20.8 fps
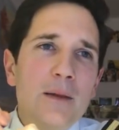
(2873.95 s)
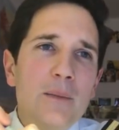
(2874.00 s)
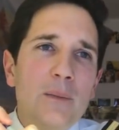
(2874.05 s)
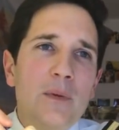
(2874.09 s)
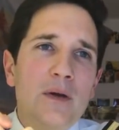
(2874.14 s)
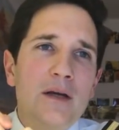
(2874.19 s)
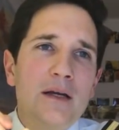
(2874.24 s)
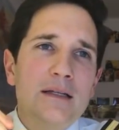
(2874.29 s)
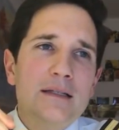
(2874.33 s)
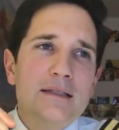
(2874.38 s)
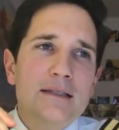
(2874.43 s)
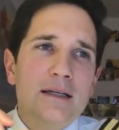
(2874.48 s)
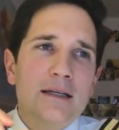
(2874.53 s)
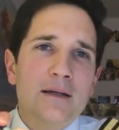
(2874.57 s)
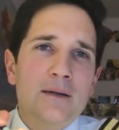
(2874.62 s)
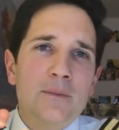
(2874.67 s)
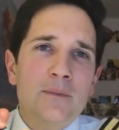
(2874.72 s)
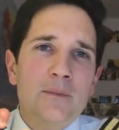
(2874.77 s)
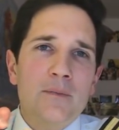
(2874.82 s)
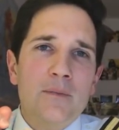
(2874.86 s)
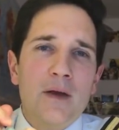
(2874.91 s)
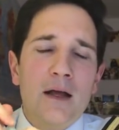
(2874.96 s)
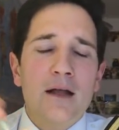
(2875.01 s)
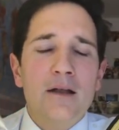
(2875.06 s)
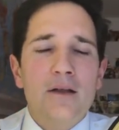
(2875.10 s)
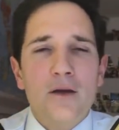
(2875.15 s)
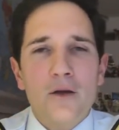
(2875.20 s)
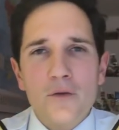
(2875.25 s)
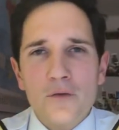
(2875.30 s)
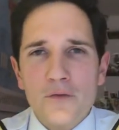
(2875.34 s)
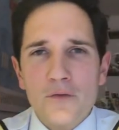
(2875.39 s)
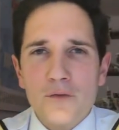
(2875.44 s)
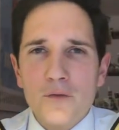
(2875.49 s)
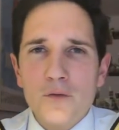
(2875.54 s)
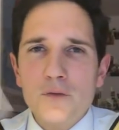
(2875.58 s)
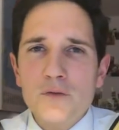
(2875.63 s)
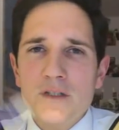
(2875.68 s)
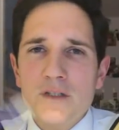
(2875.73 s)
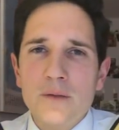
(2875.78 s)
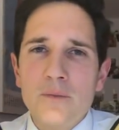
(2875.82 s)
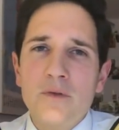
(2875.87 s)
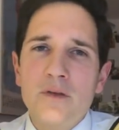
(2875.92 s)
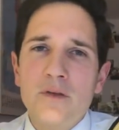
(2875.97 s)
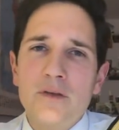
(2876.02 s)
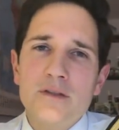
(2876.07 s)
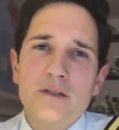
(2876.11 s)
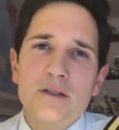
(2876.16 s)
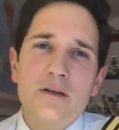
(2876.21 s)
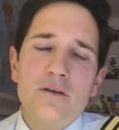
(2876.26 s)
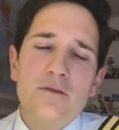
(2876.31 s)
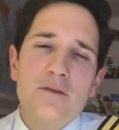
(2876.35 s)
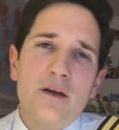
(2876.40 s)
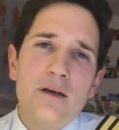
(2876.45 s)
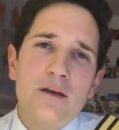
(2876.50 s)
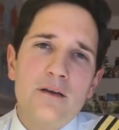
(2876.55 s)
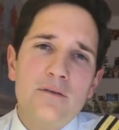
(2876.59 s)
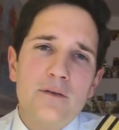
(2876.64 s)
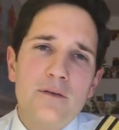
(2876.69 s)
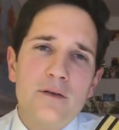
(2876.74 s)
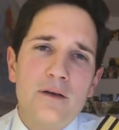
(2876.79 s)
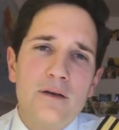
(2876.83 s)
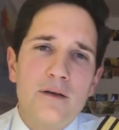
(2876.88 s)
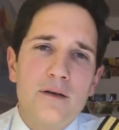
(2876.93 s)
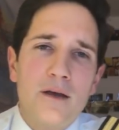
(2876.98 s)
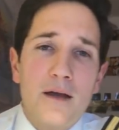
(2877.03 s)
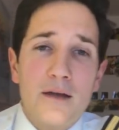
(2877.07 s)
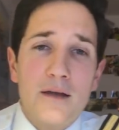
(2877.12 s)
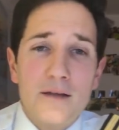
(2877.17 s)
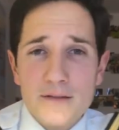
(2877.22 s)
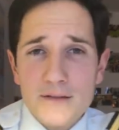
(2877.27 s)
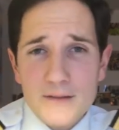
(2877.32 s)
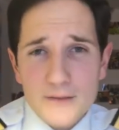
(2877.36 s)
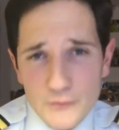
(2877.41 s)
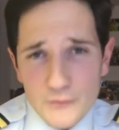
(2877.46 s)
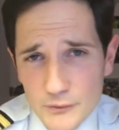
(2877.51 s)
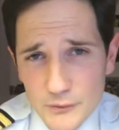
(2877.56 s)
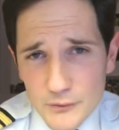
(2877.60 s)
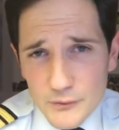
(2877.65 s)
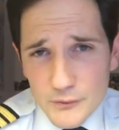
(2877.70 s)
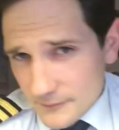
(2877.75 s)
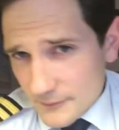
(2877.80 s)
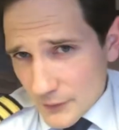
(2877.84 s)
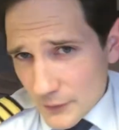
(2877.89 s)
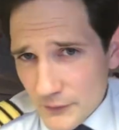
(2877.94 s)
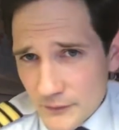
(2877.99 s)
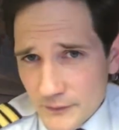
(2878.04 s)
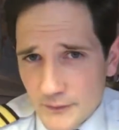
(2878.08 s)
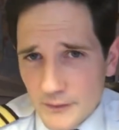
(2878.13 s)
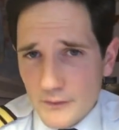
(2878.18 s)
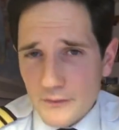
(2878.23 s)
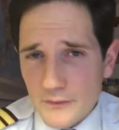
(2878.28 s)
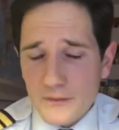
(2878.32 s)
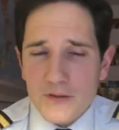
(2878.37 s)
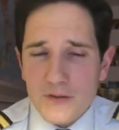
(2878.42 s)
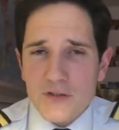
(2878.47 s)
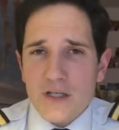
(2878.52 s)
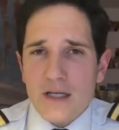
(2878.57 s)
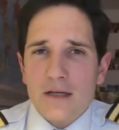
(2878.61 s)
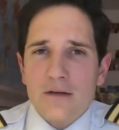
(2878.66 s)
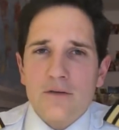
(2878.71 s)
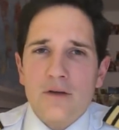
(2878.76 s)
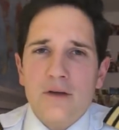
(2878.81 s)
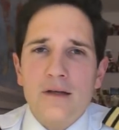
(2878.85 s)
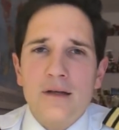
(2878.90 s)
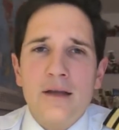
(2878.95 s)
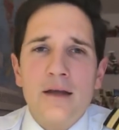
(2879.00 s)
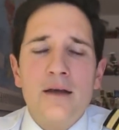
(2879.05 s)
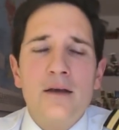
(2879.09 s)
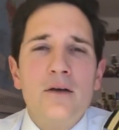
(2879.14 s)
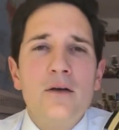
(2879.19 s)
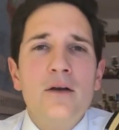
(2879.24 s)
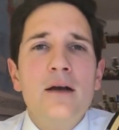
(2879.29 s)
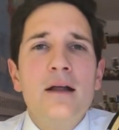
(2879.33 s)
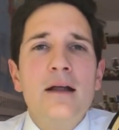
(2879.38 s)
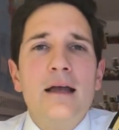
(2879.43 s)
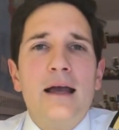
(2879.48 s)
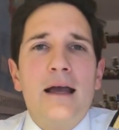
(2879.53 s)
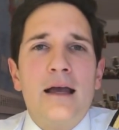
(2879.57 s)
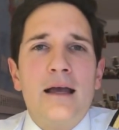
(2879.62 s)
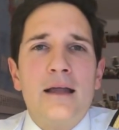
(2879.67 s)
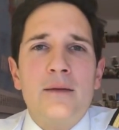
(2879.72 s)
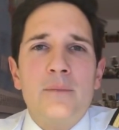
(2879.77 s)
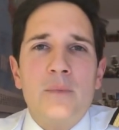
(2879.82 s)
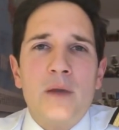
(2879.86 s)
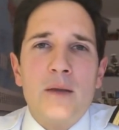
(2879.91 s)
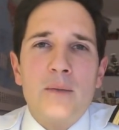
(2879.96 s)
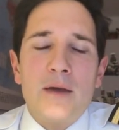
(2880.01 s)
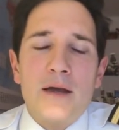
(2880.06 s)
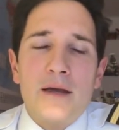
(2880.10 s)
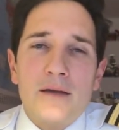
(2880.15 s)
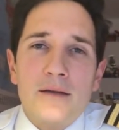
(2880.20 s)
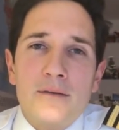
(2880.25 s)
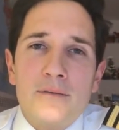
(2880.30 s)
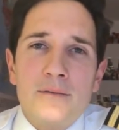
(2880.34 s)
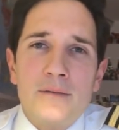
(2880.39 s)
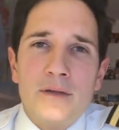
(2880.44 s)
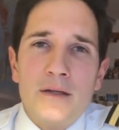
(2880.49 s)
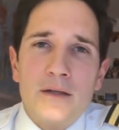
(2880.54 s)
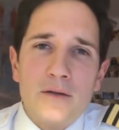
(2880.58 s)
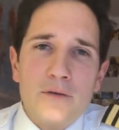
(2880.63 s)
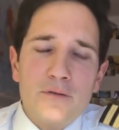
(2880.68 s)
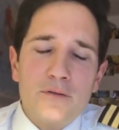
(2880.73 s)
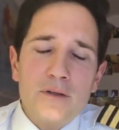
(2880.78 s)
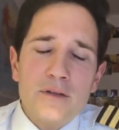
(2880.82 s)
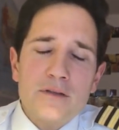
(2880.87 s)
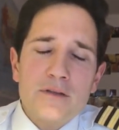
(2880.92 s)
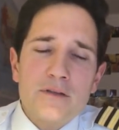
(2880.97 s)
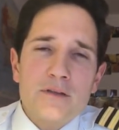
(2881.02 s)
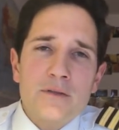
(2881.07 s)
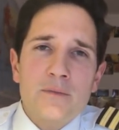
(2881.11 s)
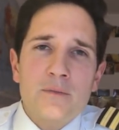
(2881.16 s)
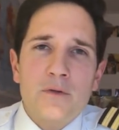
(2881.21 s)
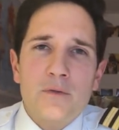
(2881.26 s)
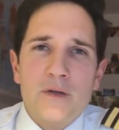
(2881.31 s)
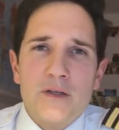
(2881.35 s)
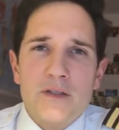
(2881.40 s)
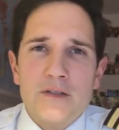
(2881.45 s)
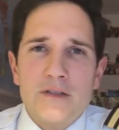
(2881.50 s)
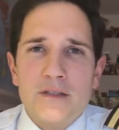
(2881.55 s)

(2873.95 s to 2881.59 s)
But I'll go through some of the stuff I saw on the chat right now, and maybe I can filter some questions